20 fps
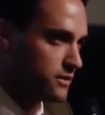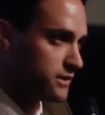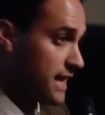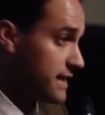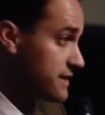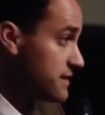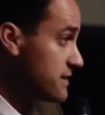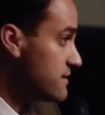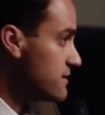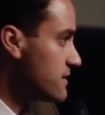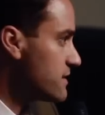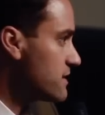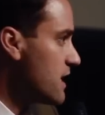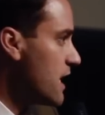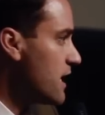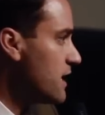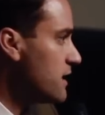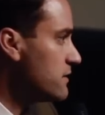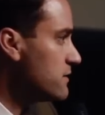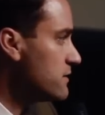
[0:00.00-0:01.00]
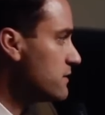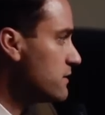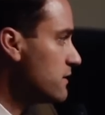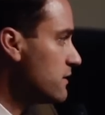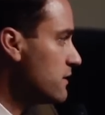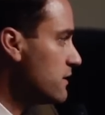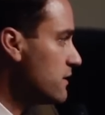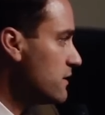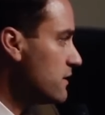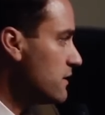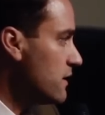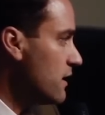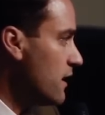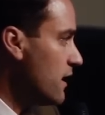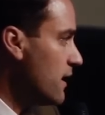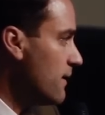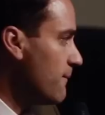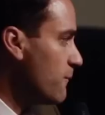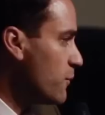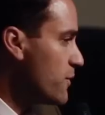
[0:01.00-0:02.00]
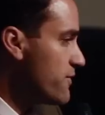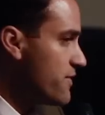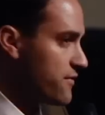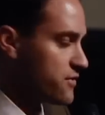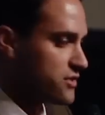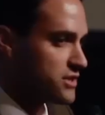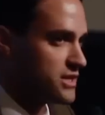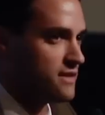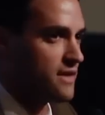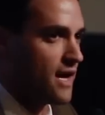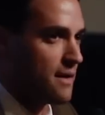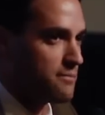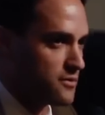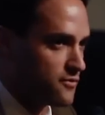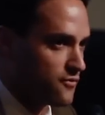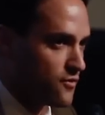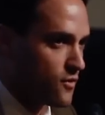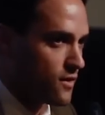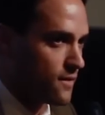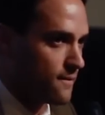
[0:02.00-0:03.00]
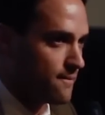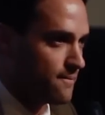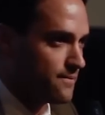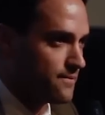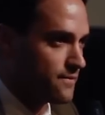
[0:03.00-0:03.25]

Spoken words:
That's insane. We've never seen that before.